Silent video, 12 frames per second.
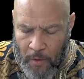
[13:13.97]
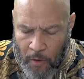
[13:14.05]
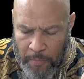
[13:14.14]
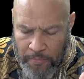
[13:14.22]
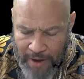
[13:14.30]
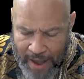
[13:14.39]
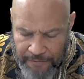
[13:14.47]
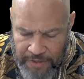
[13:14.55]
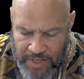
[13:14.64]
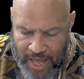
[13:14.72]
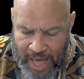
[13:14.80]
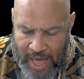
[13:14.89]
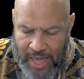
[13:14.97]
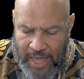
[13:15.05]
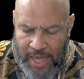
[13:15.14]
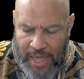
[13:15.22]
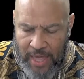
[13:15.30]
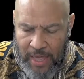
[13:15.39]
or prophesy
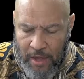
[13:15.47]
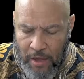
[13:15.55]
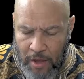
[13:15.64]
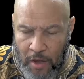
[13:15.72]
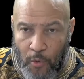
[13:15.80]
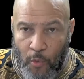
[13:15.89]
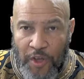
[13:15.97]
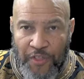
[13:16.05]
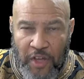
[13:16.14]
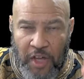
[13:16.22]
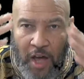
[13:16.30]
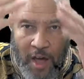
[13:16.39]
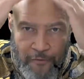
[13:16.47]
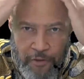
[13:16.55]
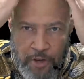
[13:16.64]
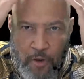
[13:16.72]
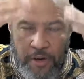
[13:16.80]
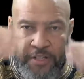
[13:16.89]
with a
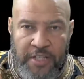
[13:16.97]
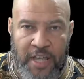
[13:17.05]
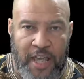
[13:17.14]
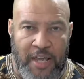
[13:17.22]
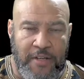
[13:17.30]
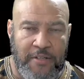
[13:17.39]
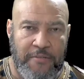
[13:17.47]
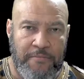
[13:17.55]
covering on his head?